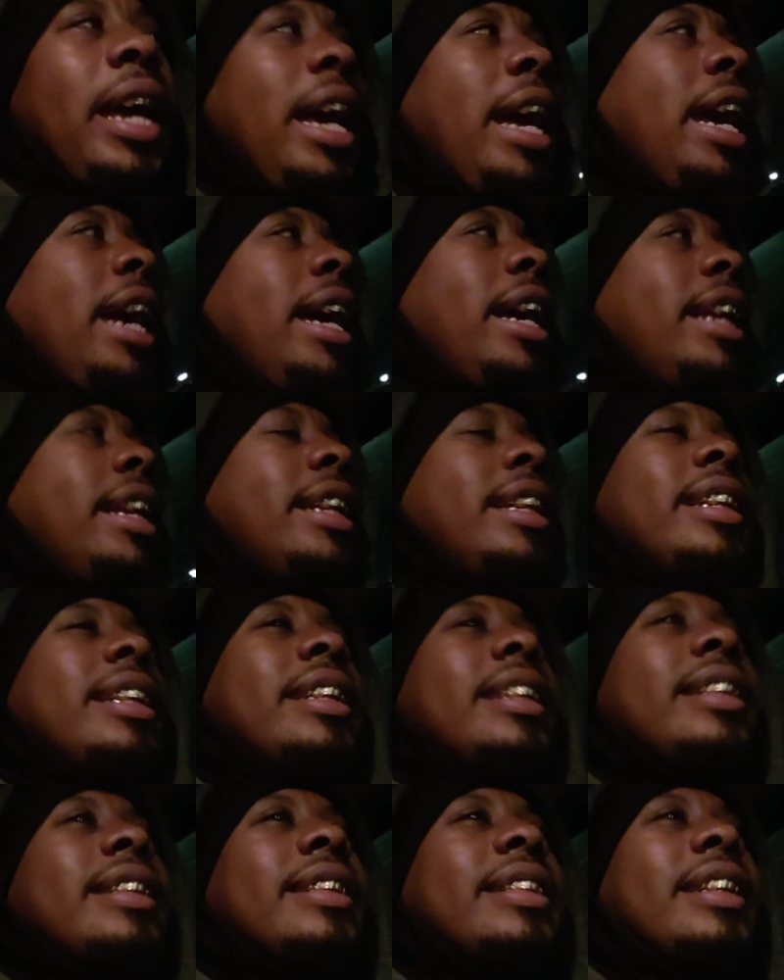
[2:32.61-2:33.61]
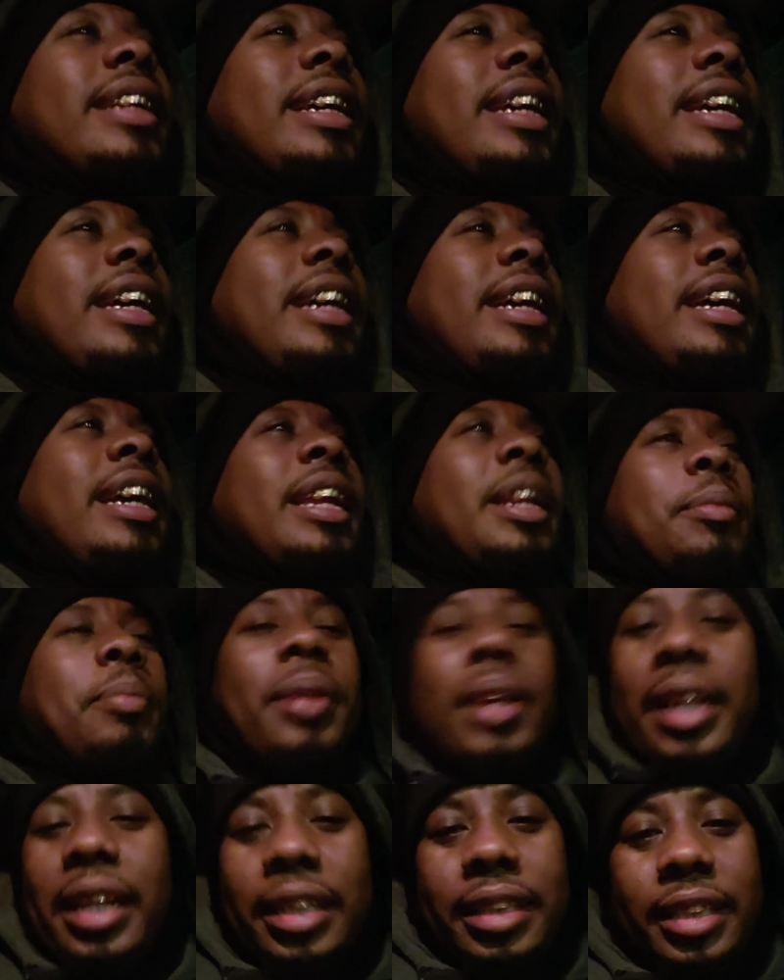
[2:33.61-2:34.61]
And it'll
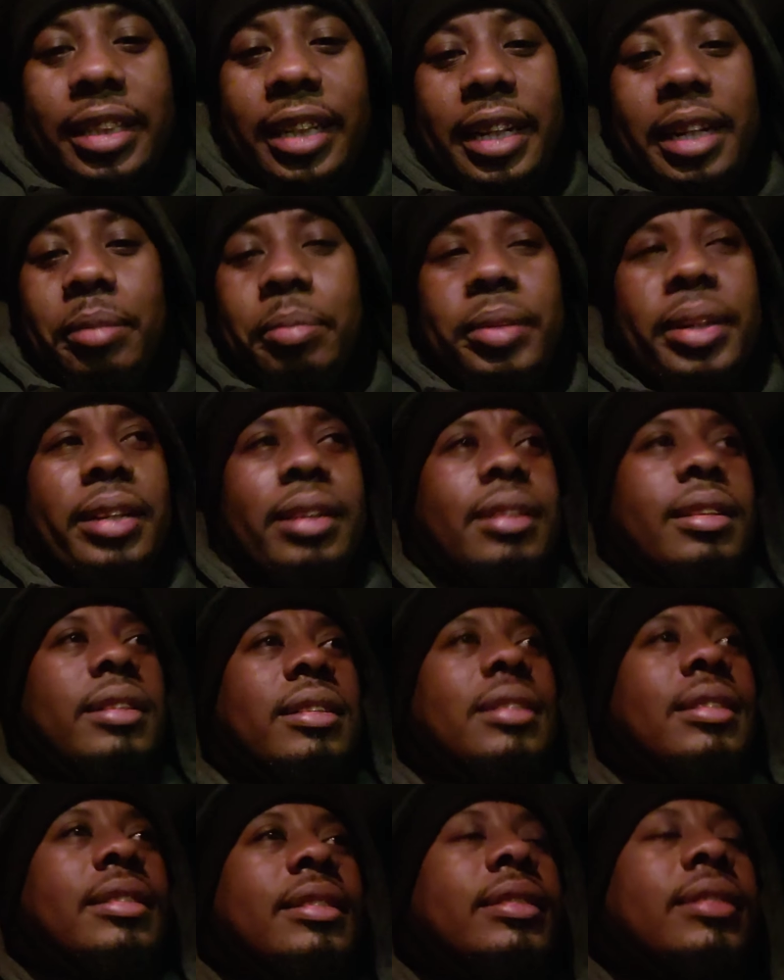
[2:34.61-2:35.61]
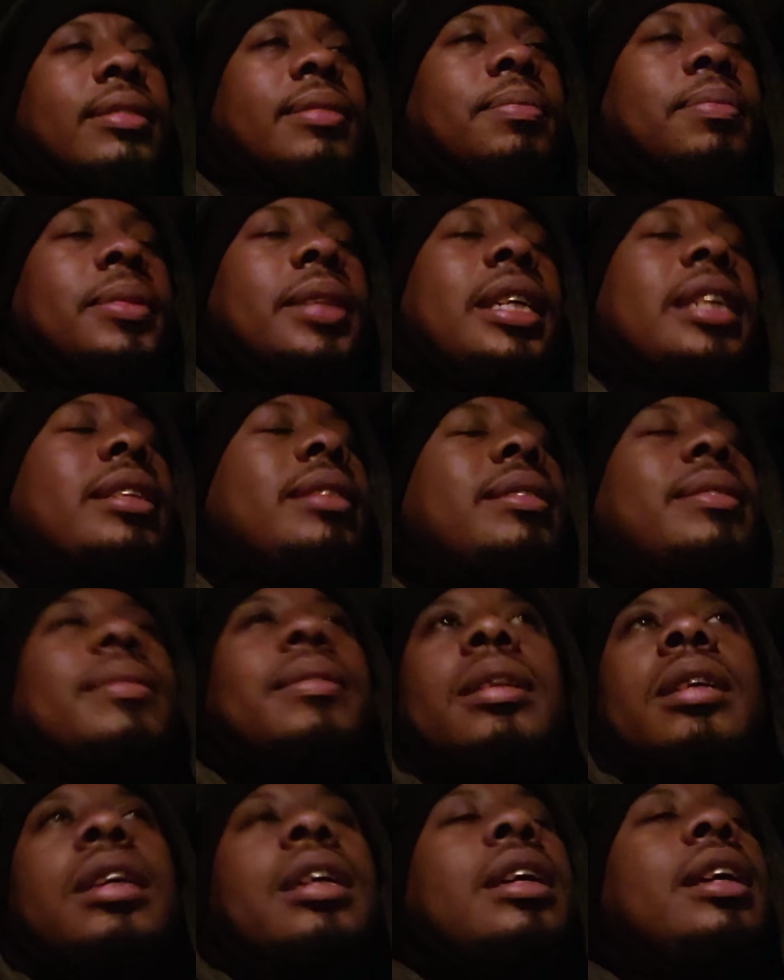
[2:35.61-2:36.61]
be legitimate. It,
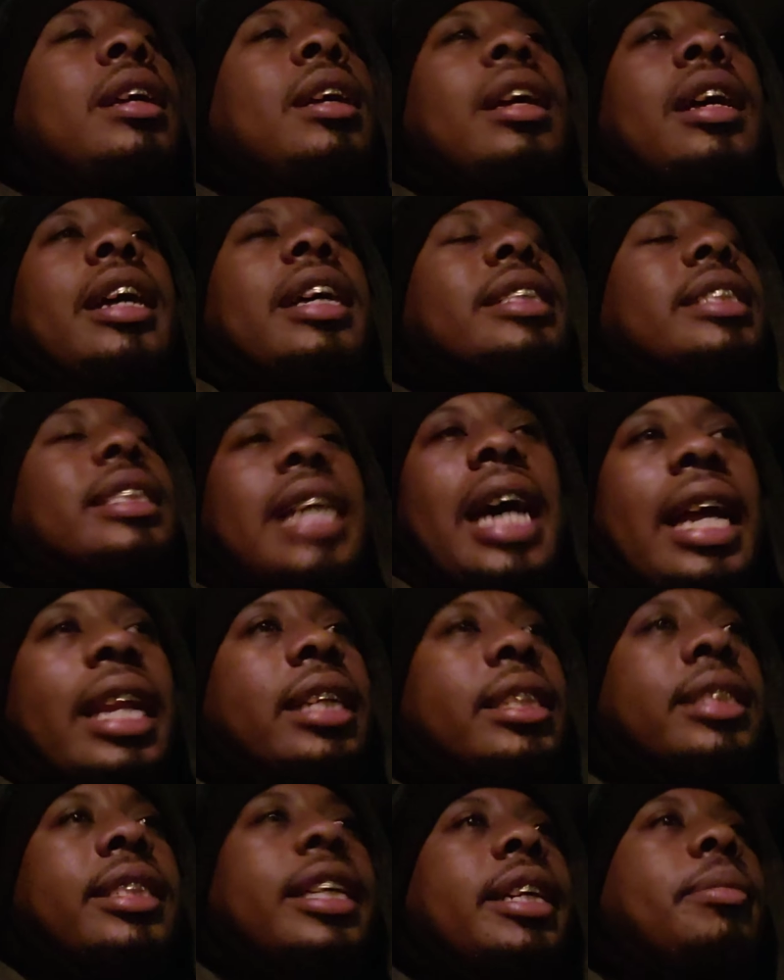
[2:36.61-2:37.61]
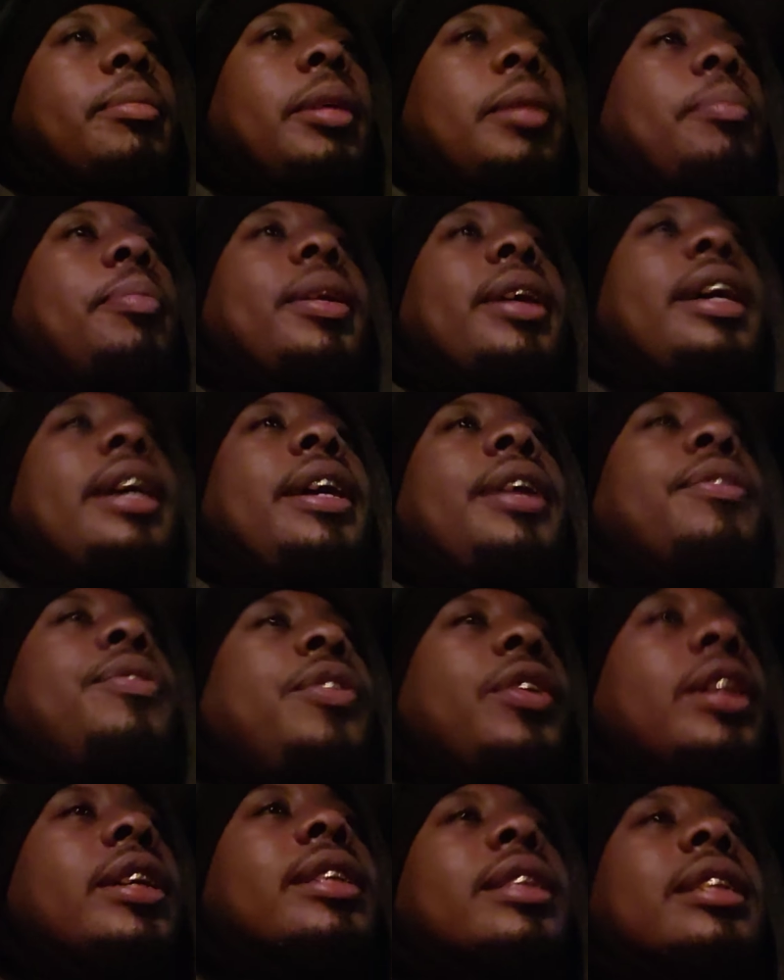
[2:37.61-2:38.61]
it's not legitimate, but it
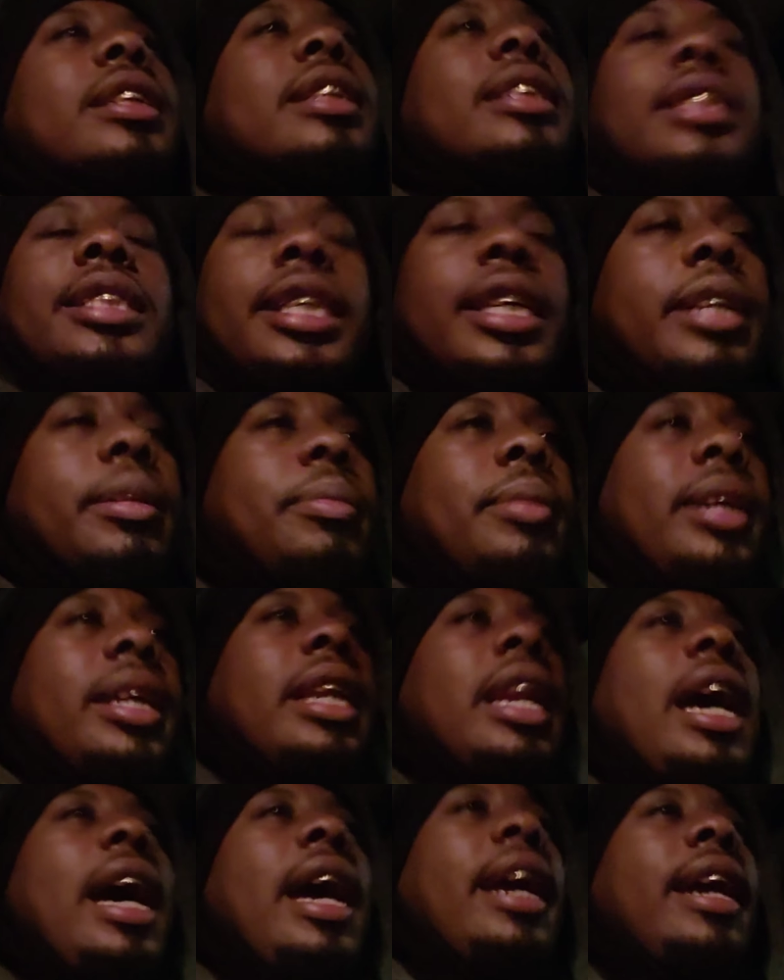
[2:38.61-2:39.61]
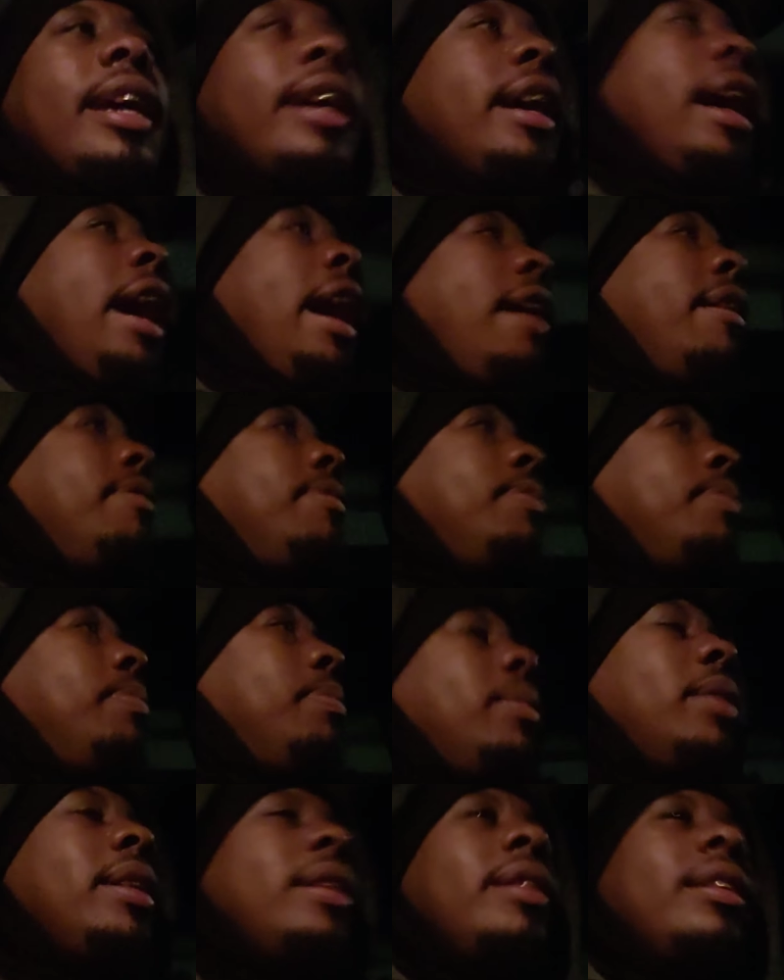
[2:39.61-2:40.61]
feels legitimate. Like I
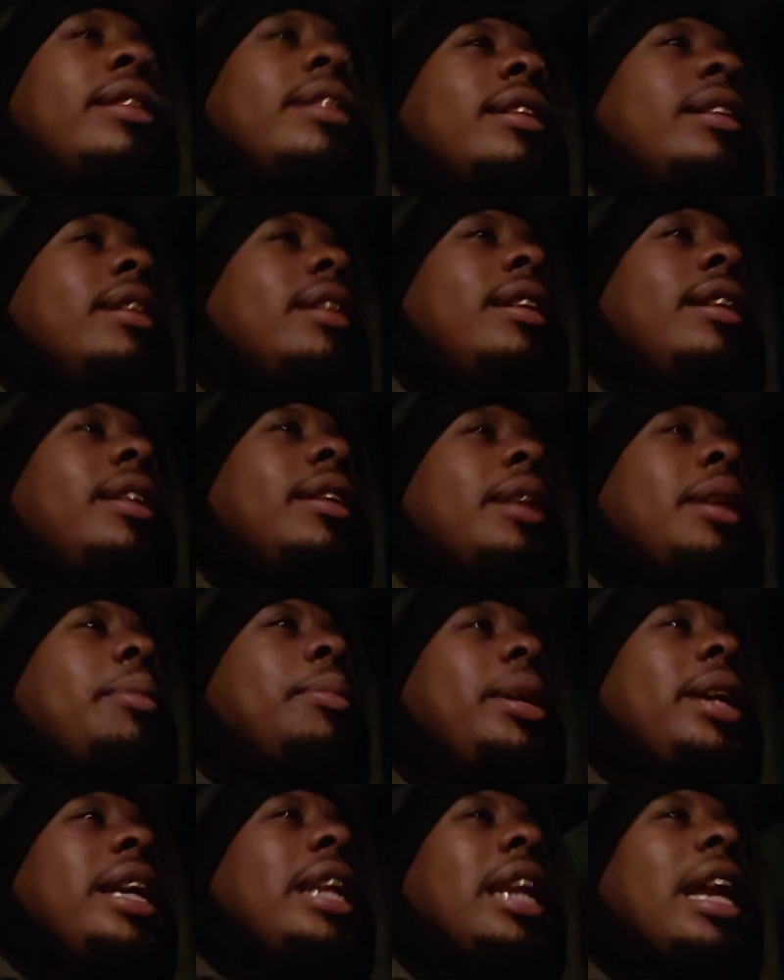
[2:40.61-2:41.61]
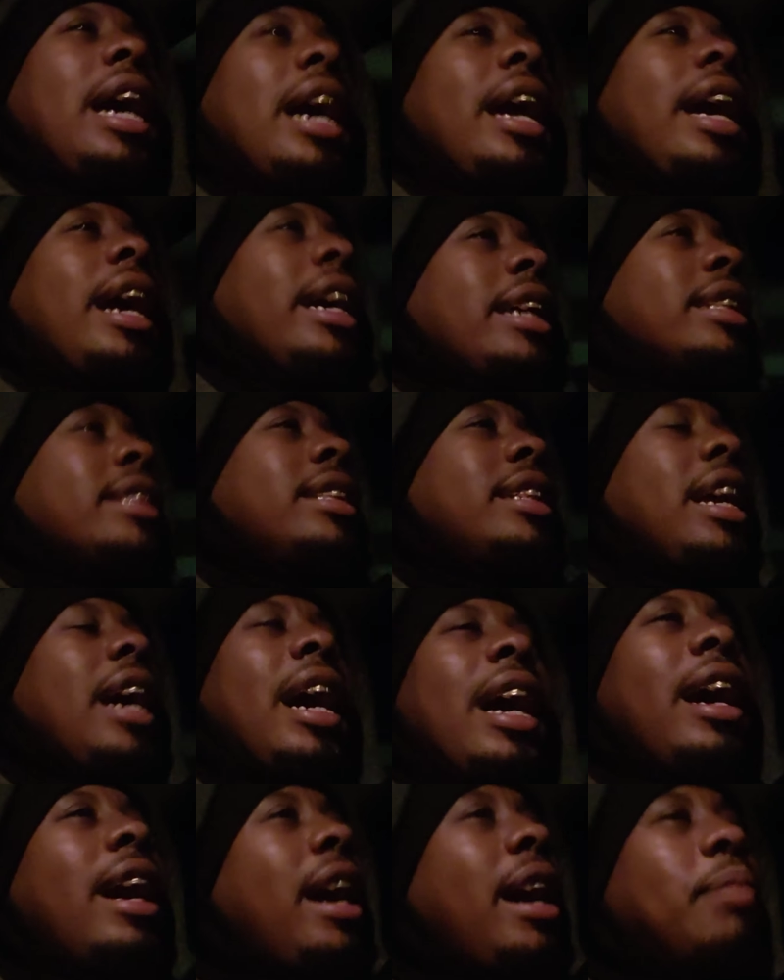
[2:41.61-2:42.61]
you know what I mean? Like
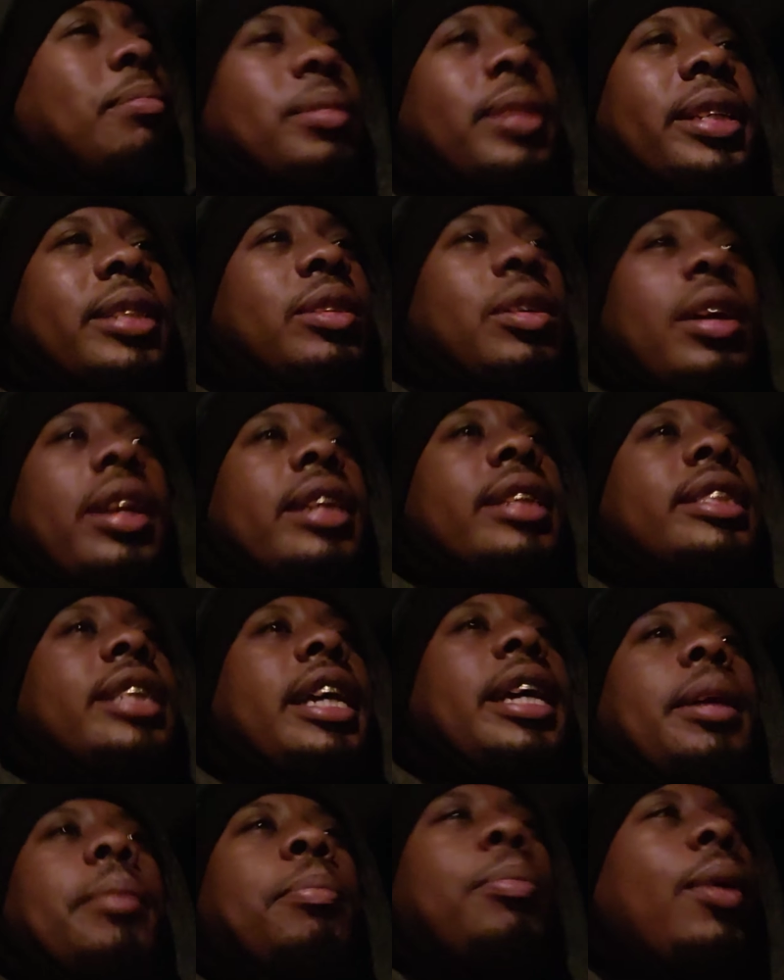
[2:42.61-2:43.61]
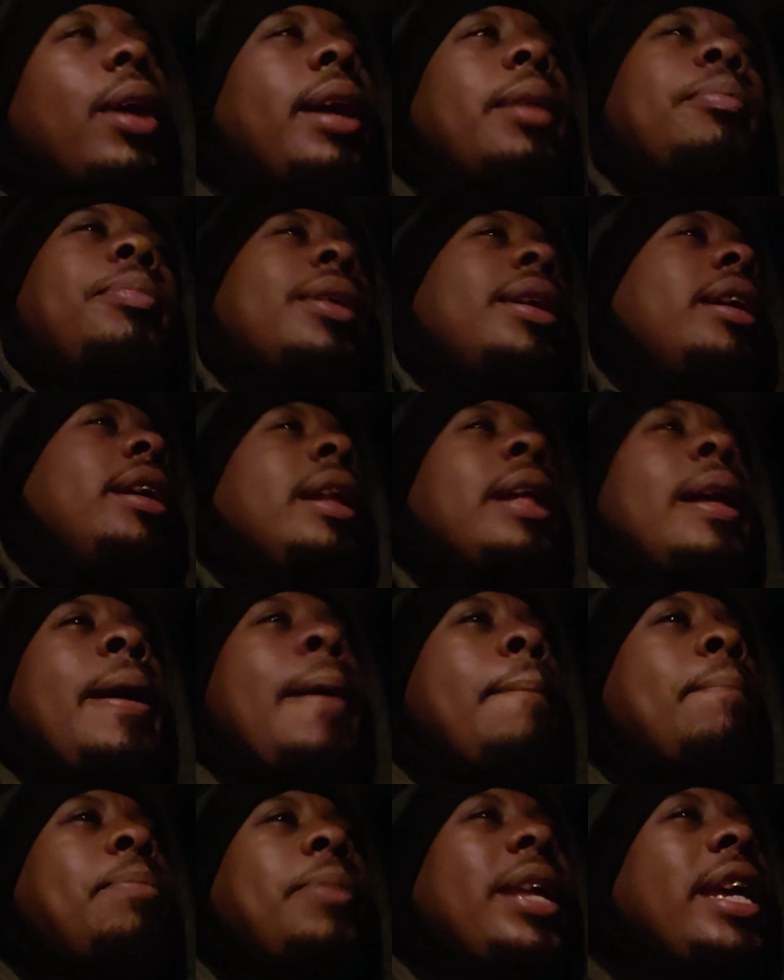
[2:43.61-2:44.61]
I, I'm just gonna take a break, but
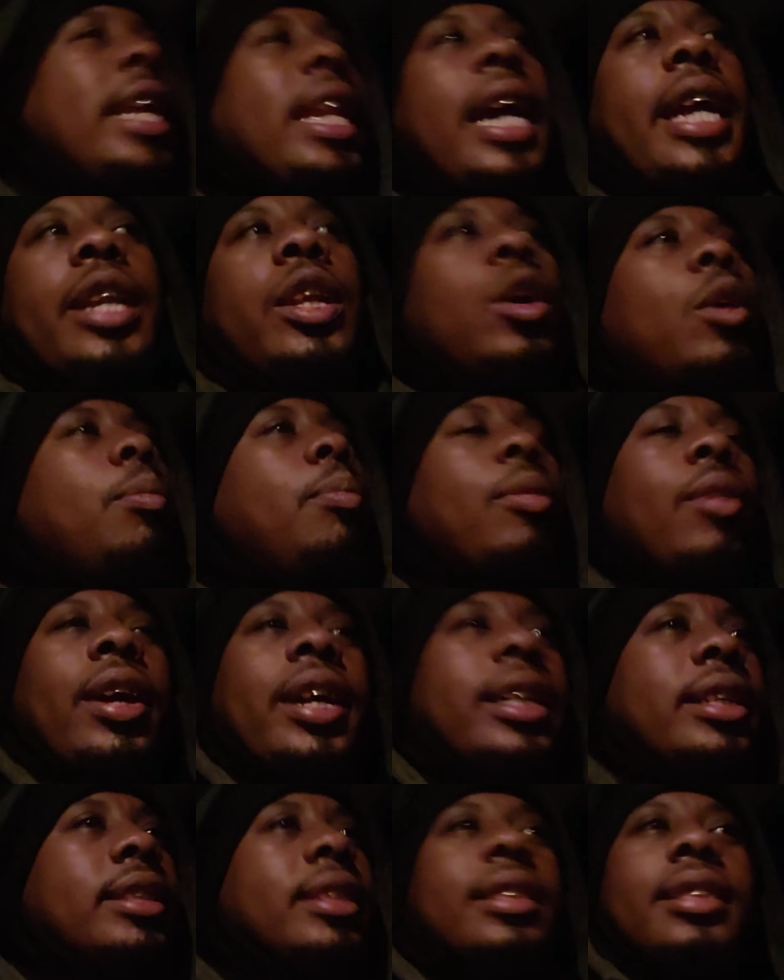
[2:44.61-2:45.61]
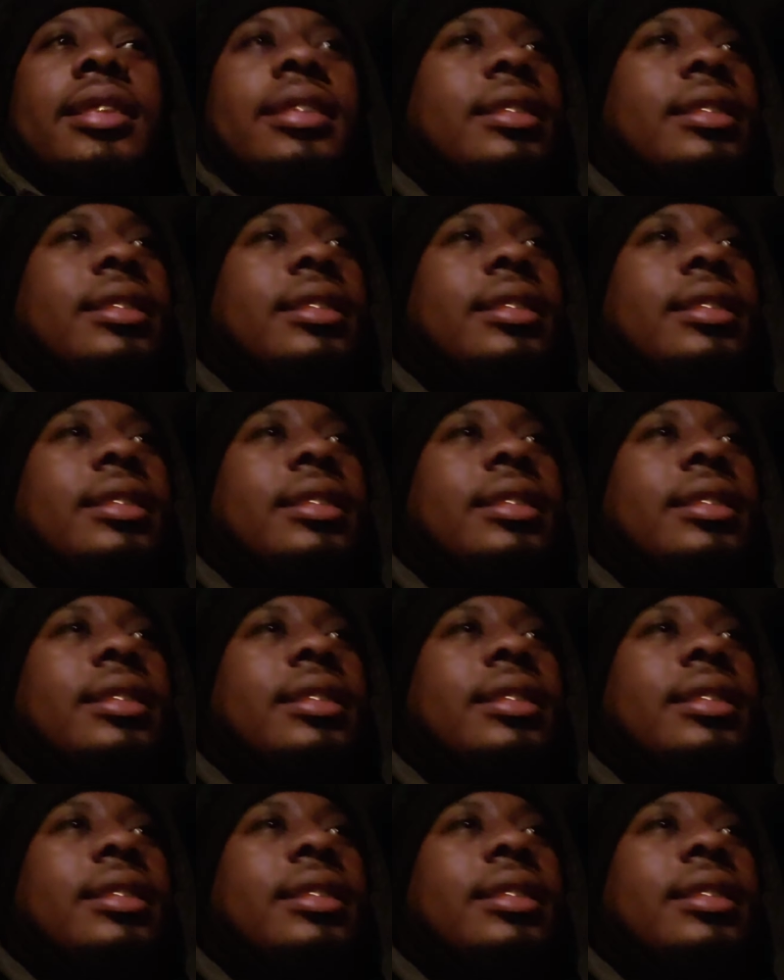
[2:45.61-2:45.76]
it ain't no breaks.